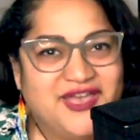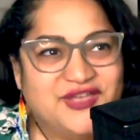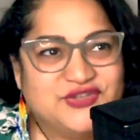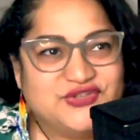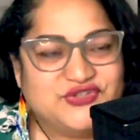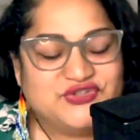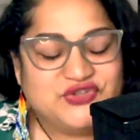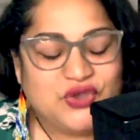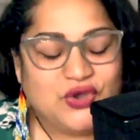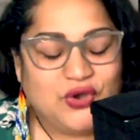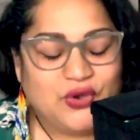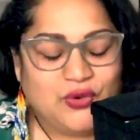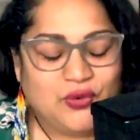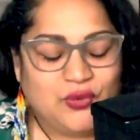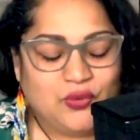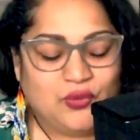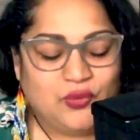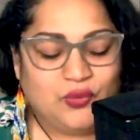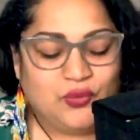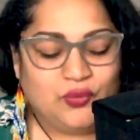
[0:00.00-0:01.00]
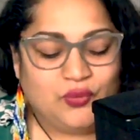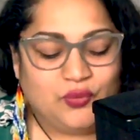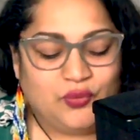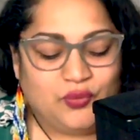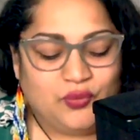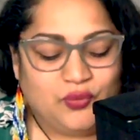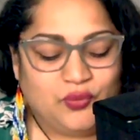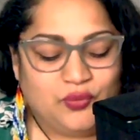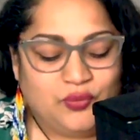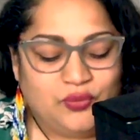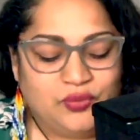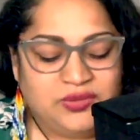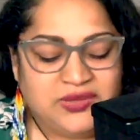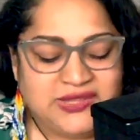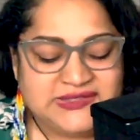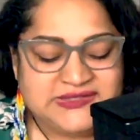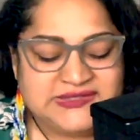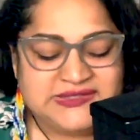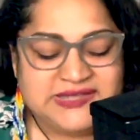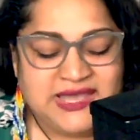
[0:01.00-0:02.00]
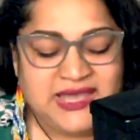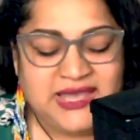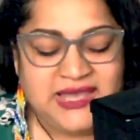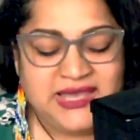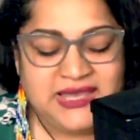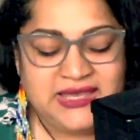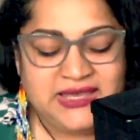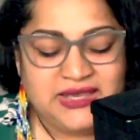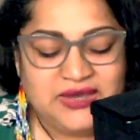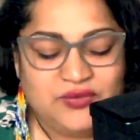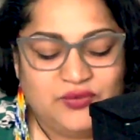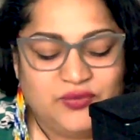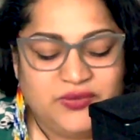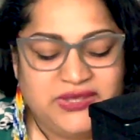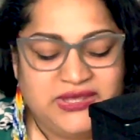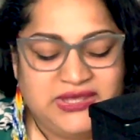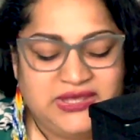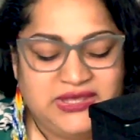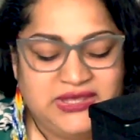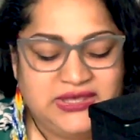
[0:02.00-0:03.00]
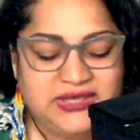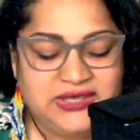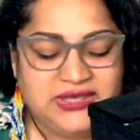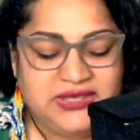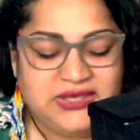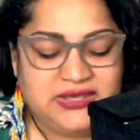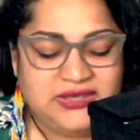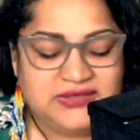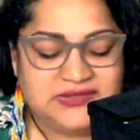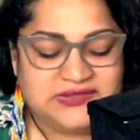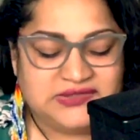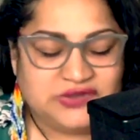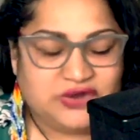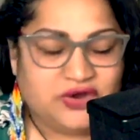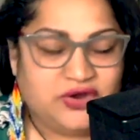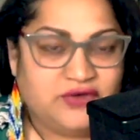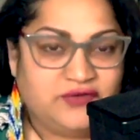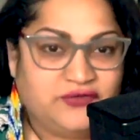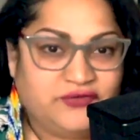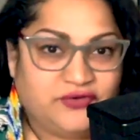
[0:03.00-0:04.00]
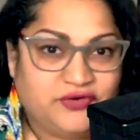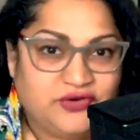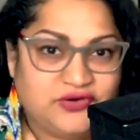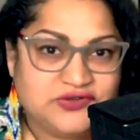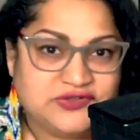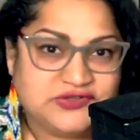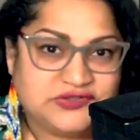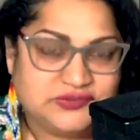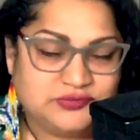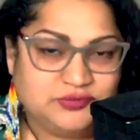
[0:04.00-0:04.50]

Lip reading: So let's say we start first.